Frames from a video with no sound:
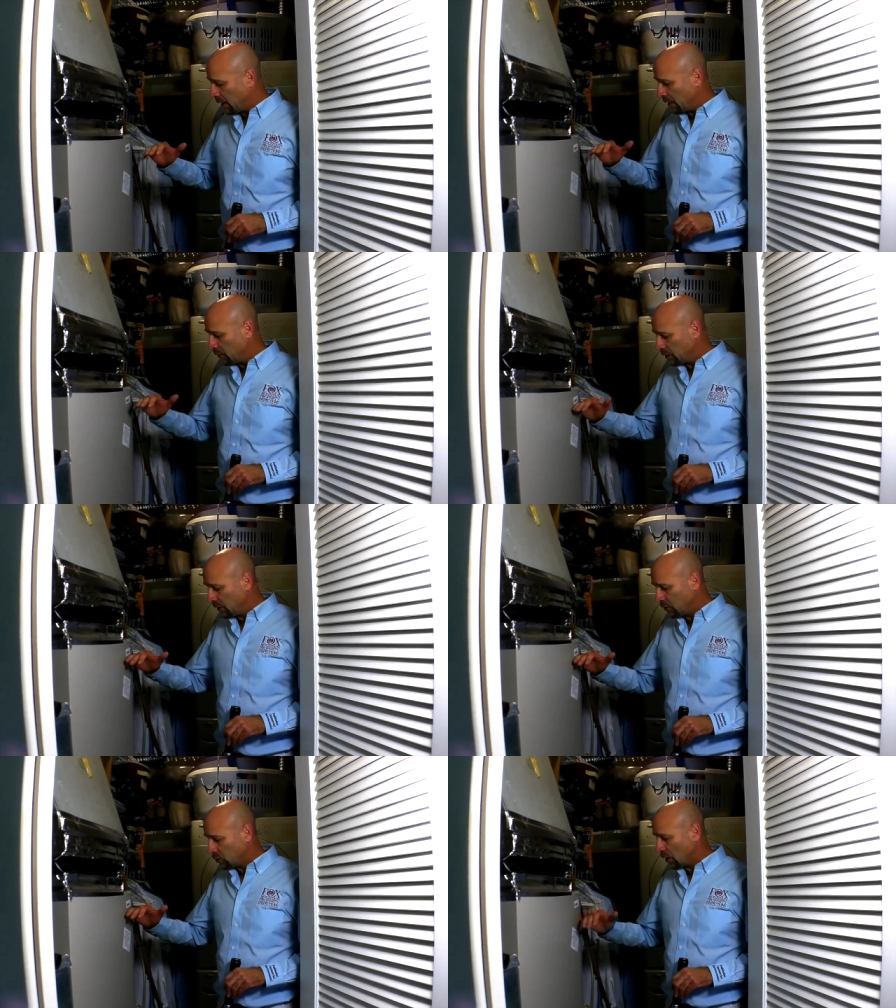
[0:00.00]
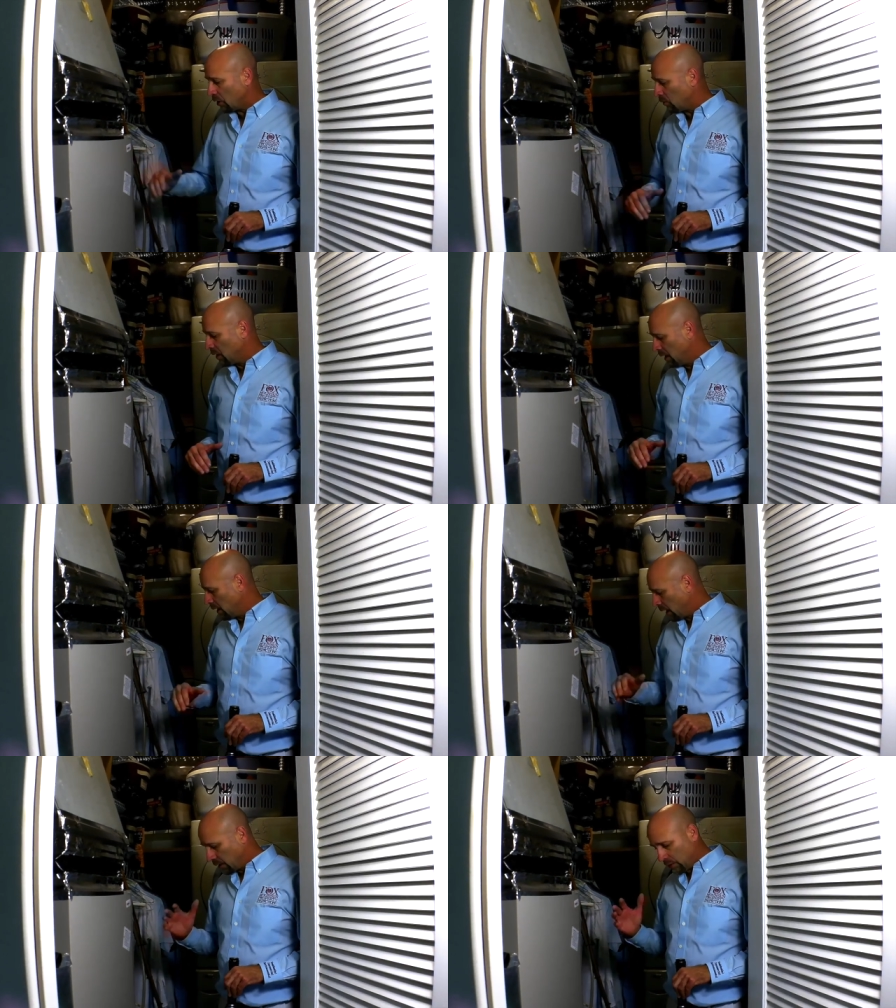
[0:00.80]
energy. So
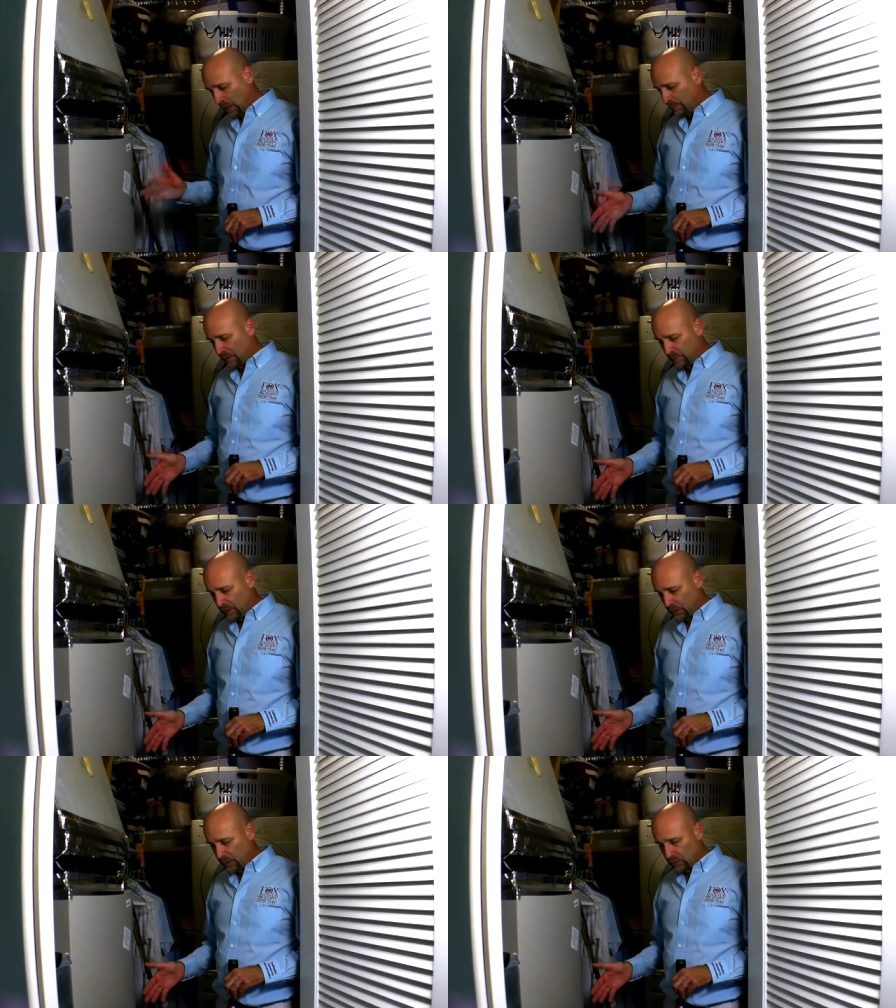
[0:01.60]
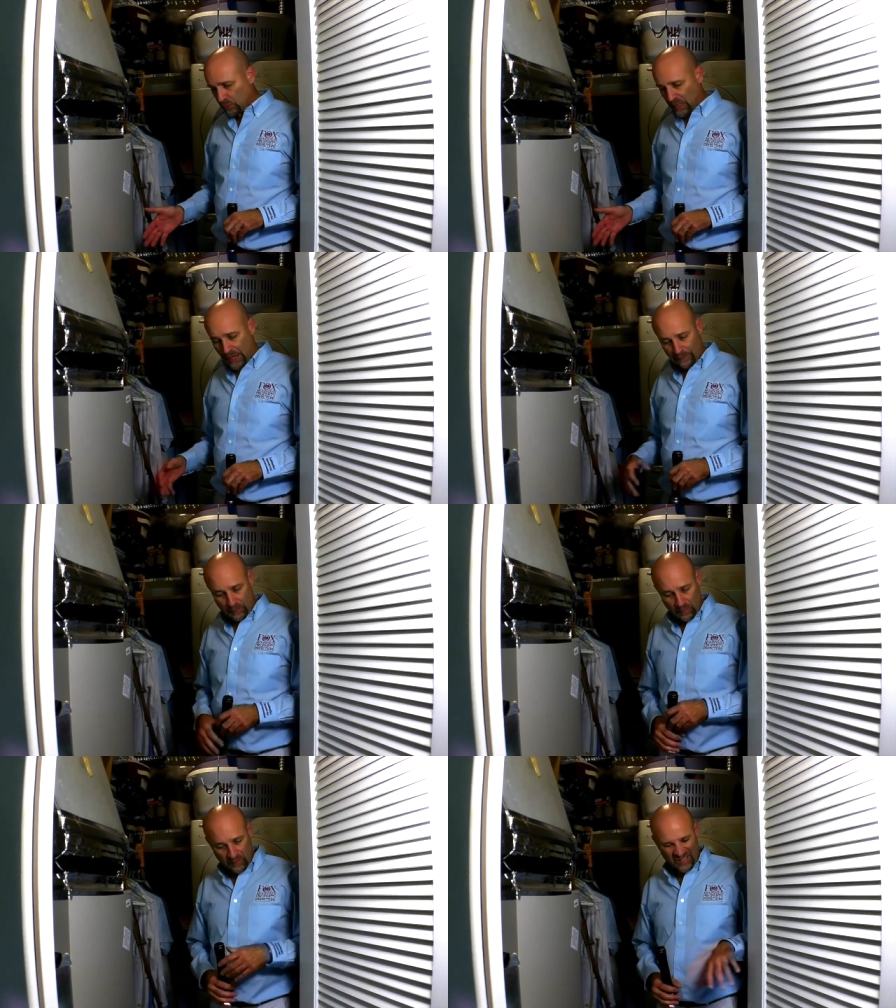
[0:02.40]
I don't know how many BTUs we have here,
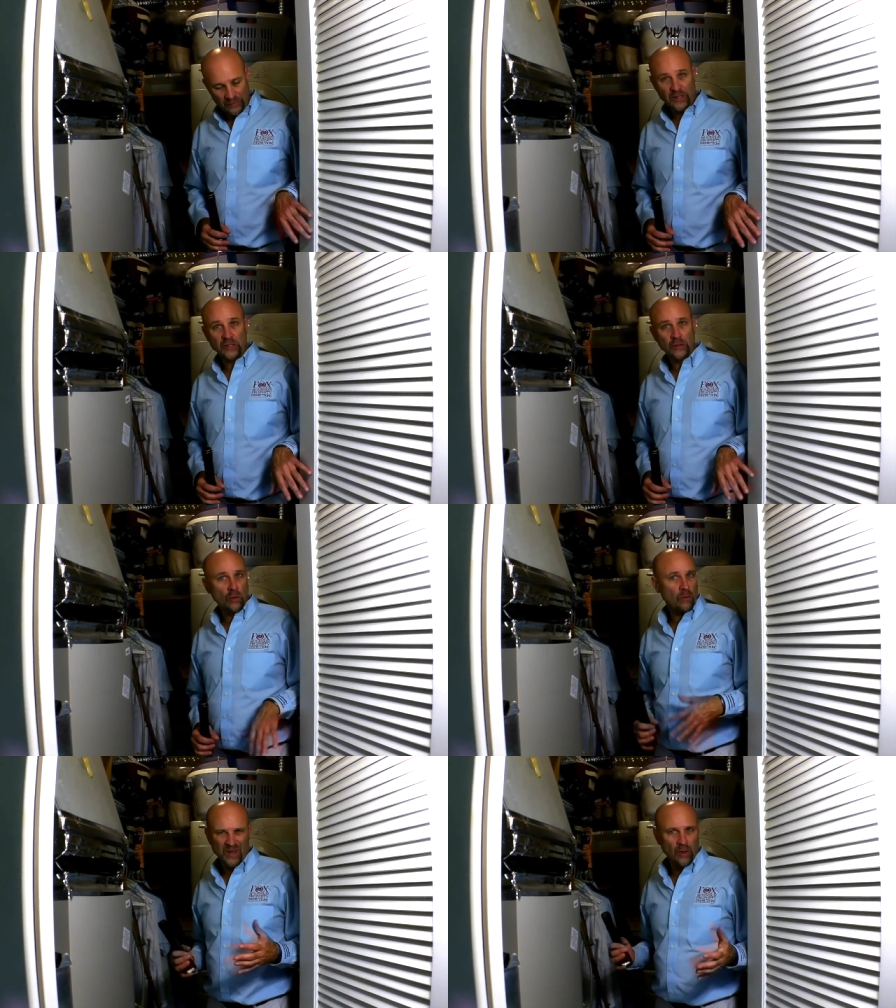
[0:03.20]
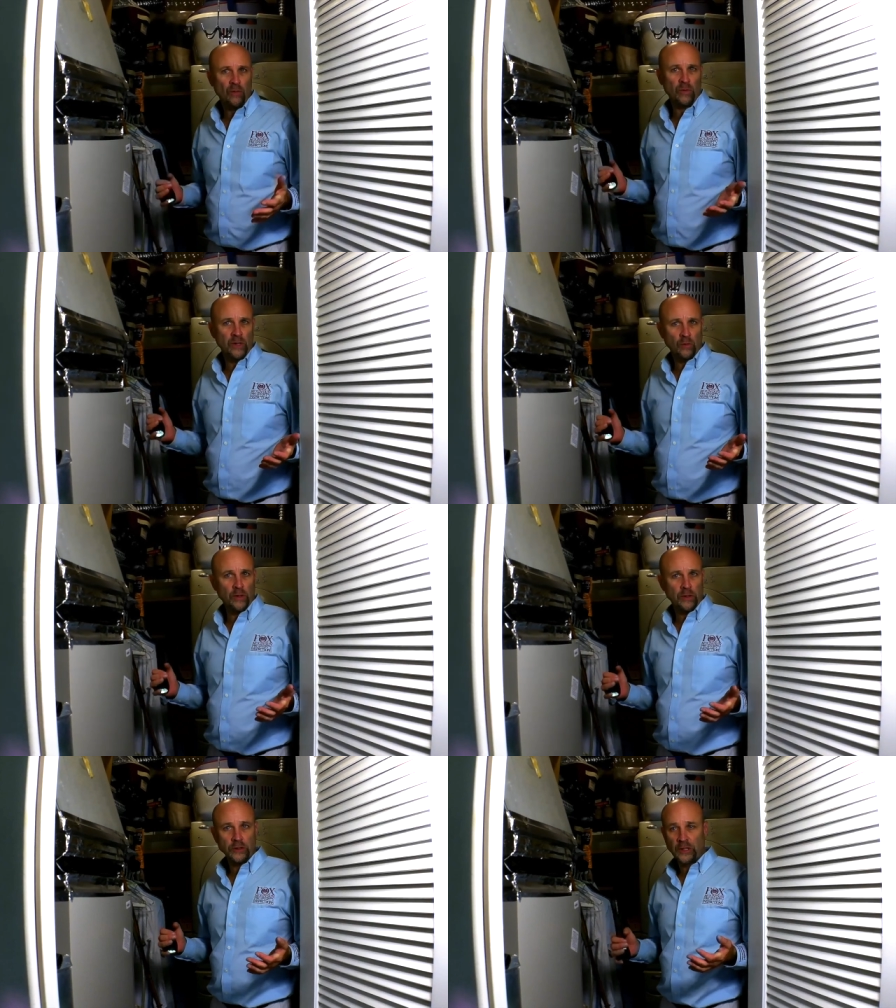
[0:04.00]
but with this vented door, we know we're in
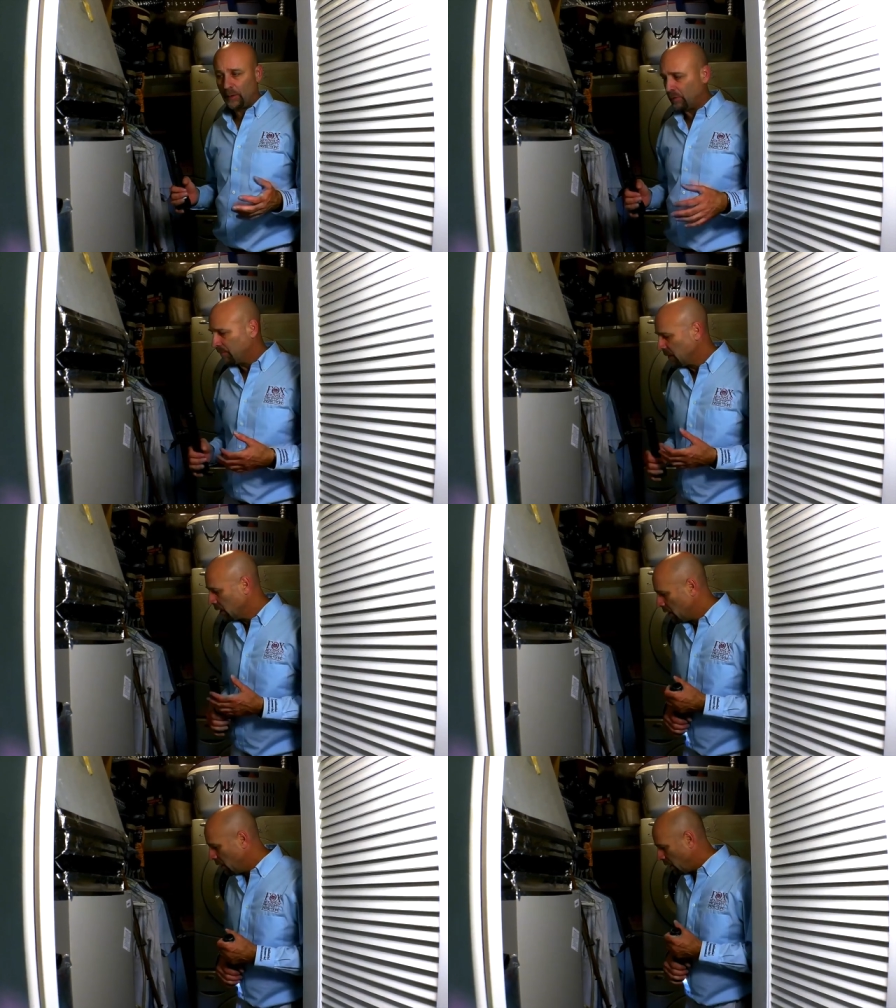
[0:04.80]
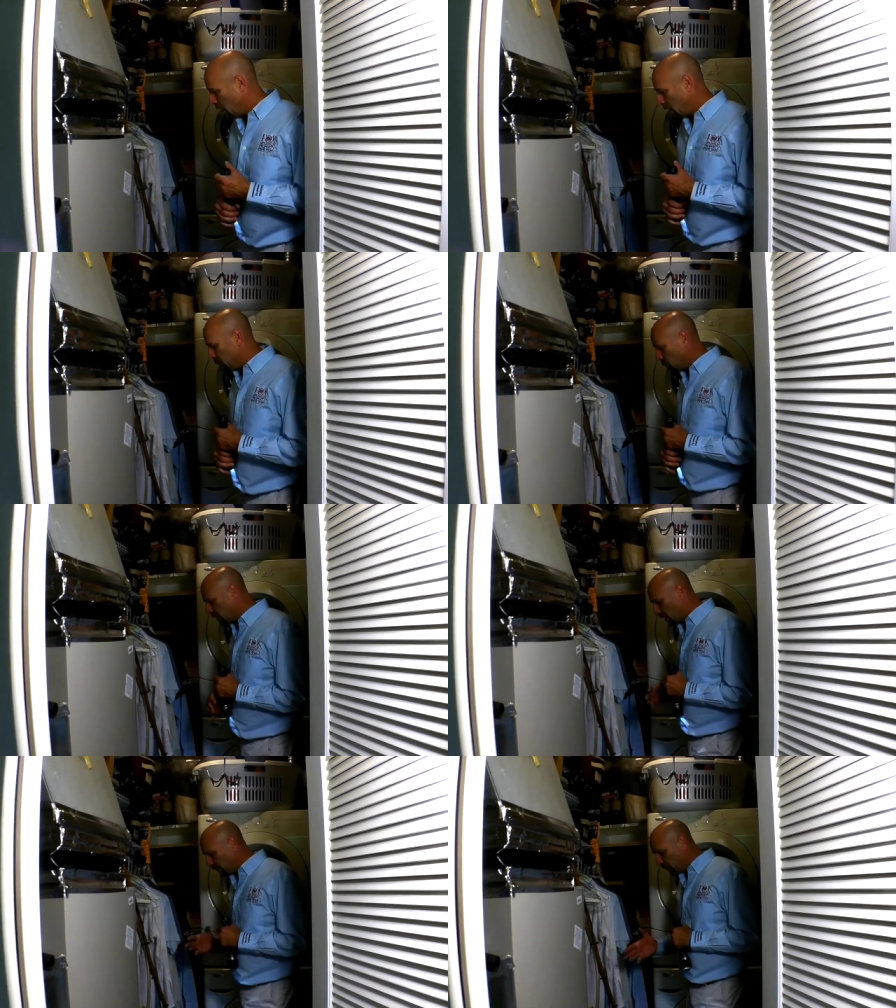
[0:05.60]
good shape. We've
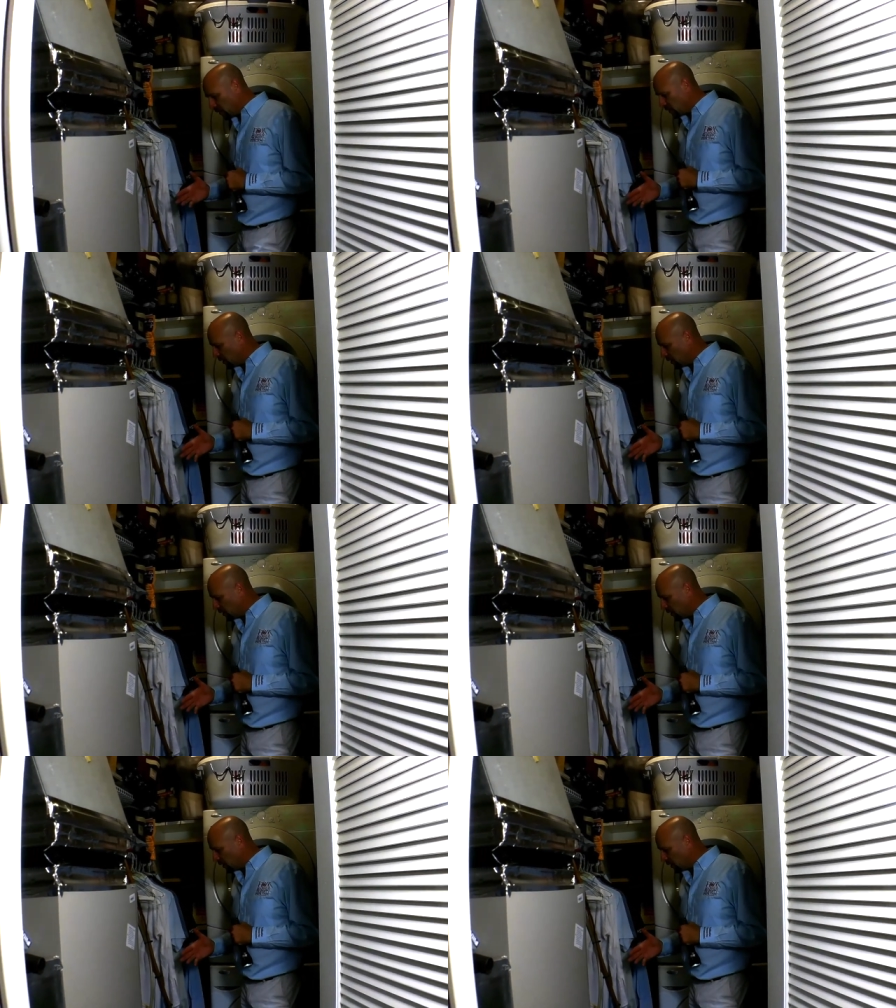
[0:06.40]
got a furnace